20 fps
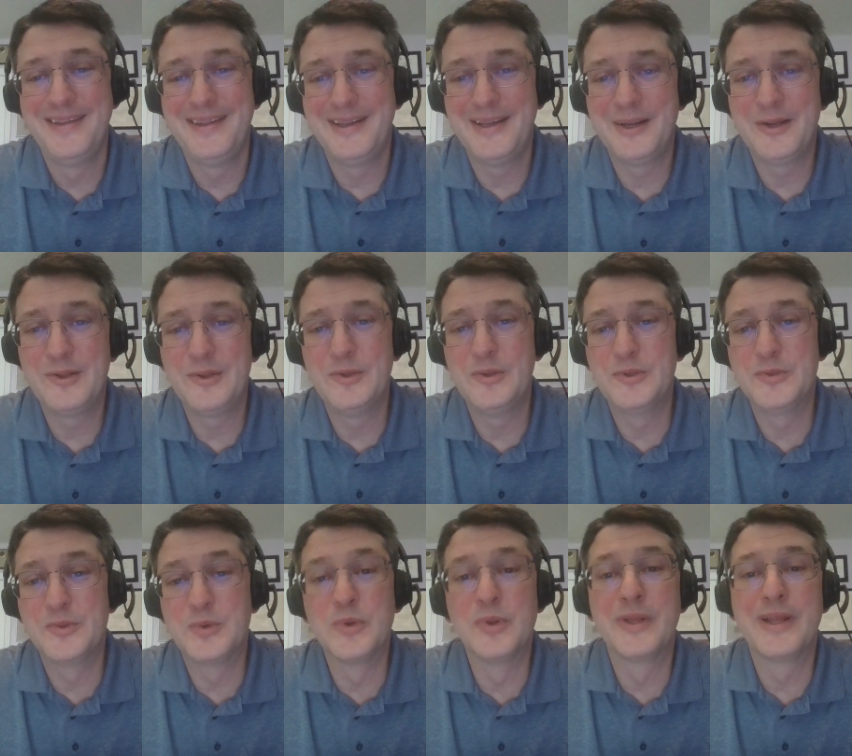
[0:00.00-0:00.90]

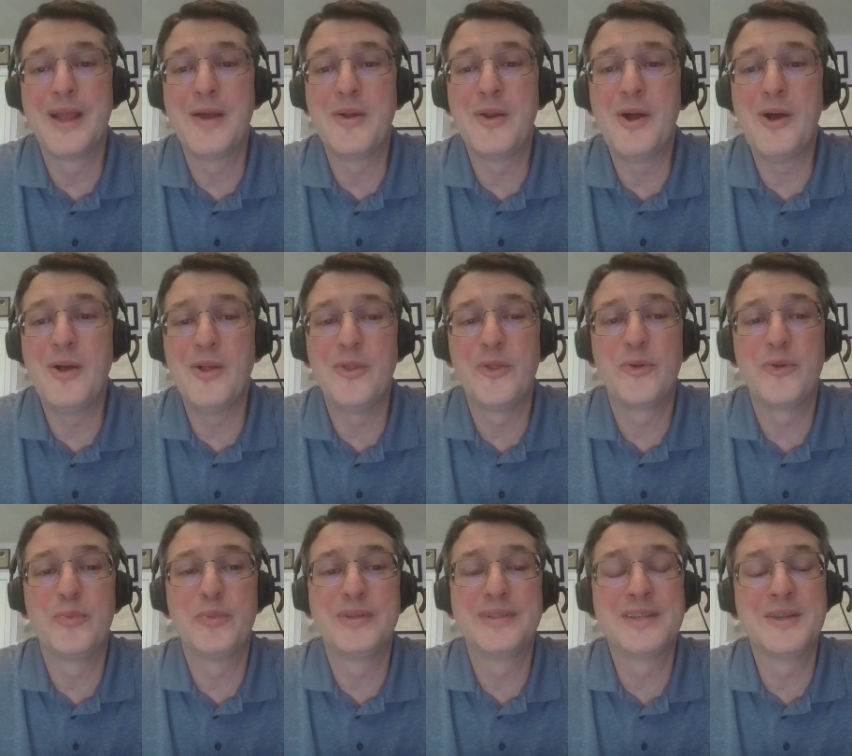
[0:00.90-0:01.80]
includes ruling out all the
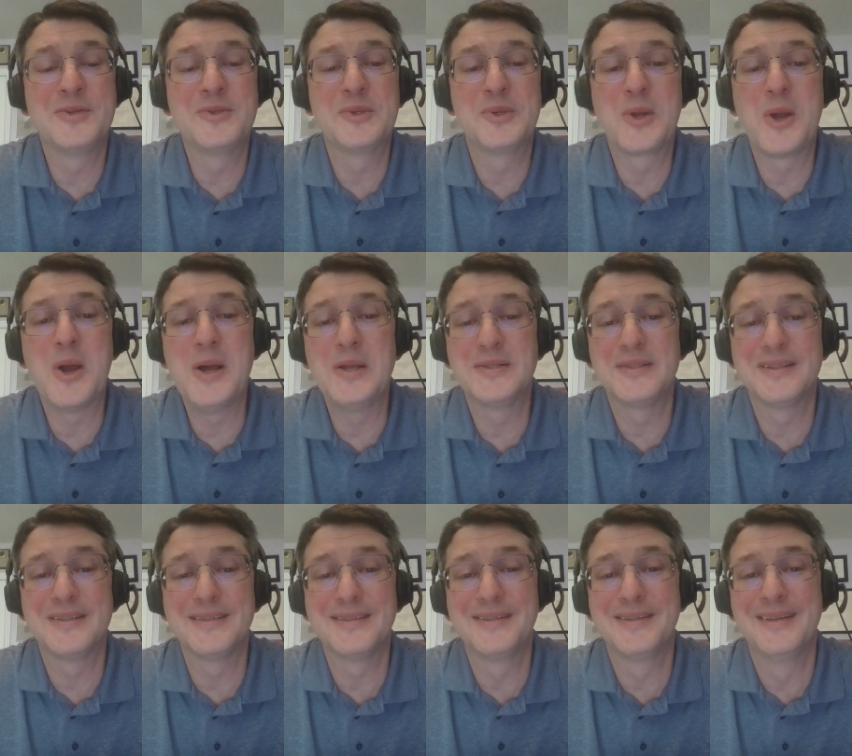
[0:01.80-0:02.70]
potential
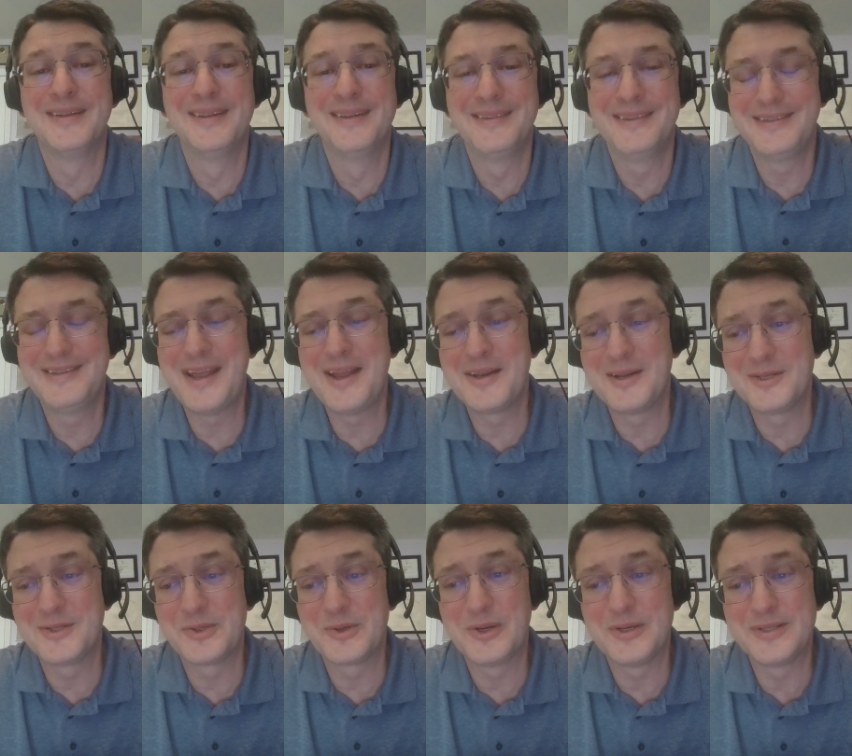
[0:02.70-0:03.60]
causes, the
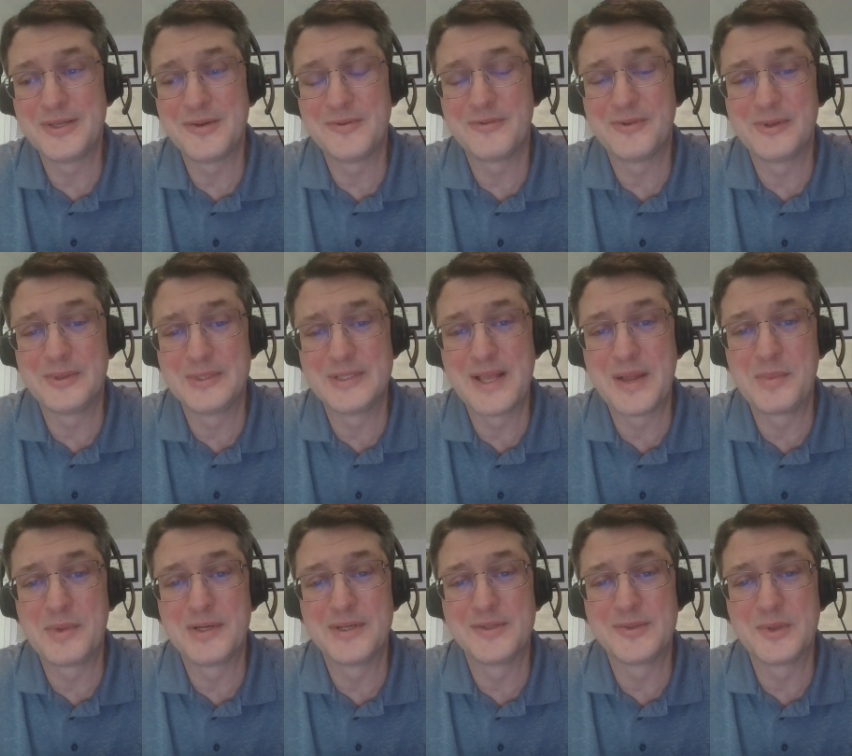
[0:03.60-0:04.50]
diagnostic criteria for
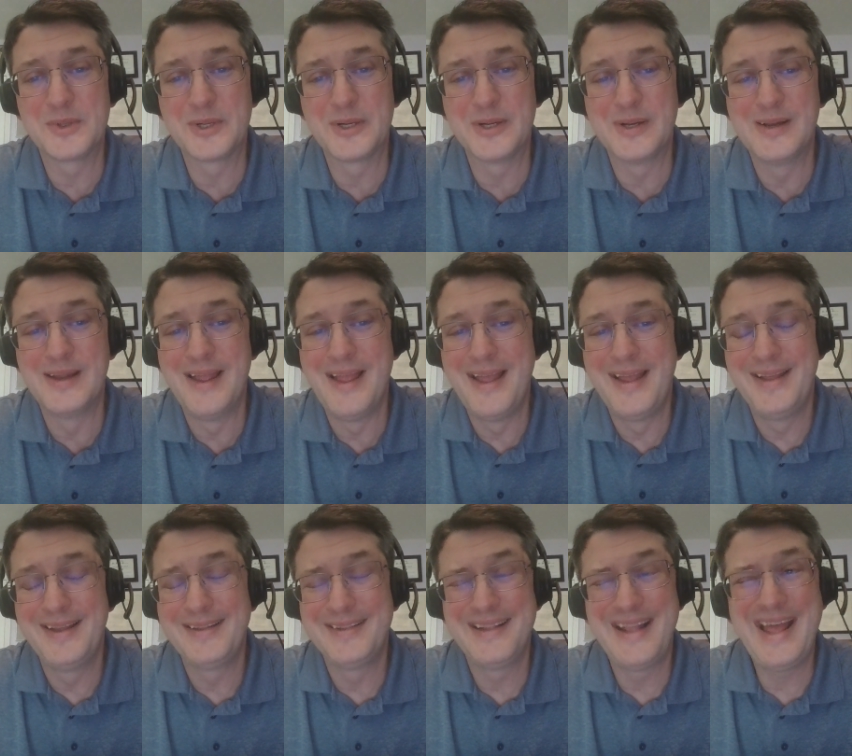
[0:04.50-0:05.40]
insomnia disorder.
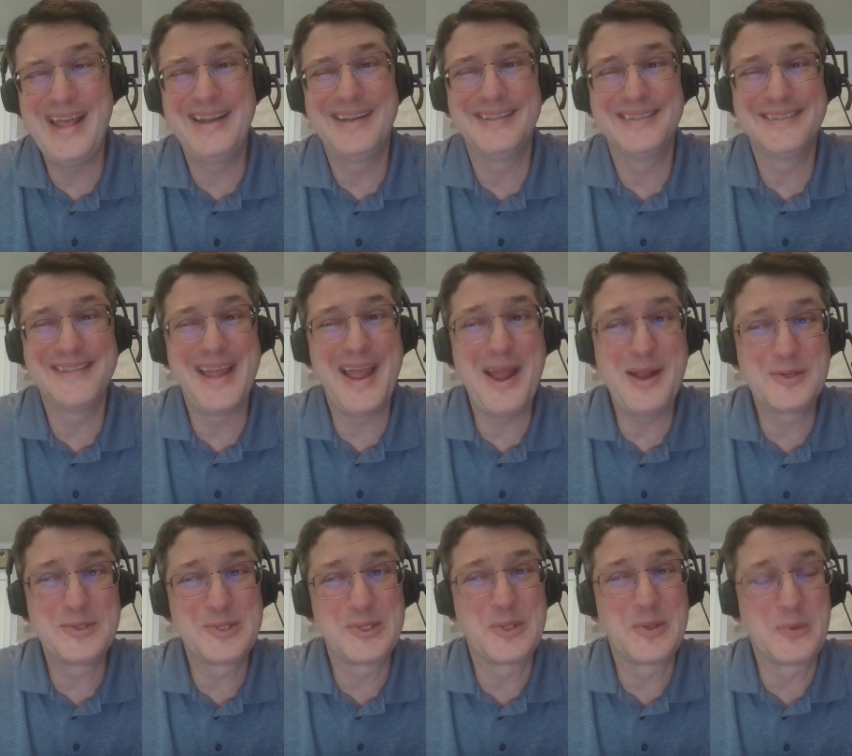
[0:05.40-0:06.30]
That is
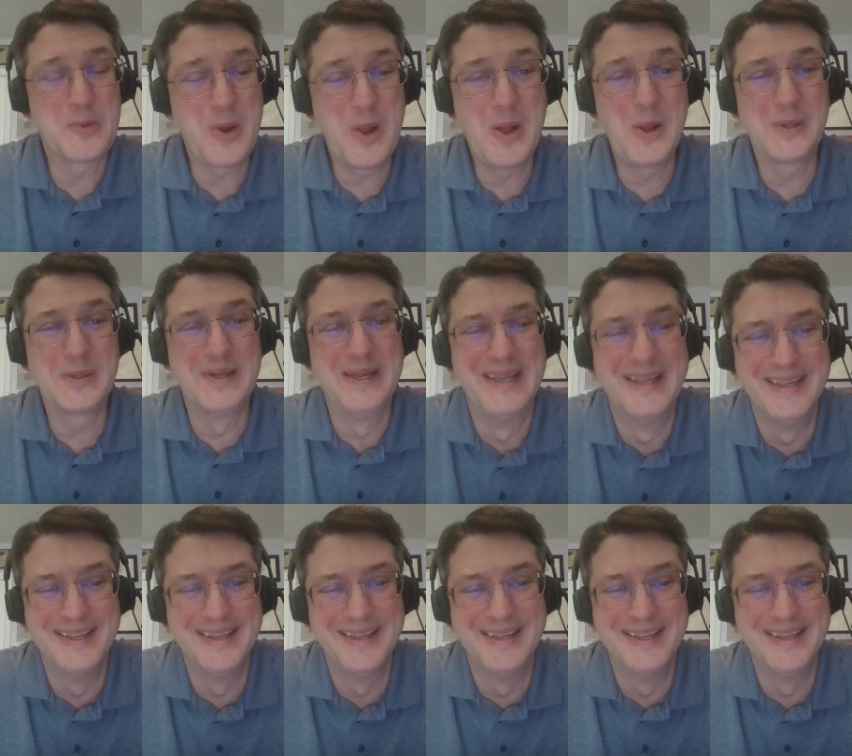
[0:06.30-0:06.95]
actually wrong.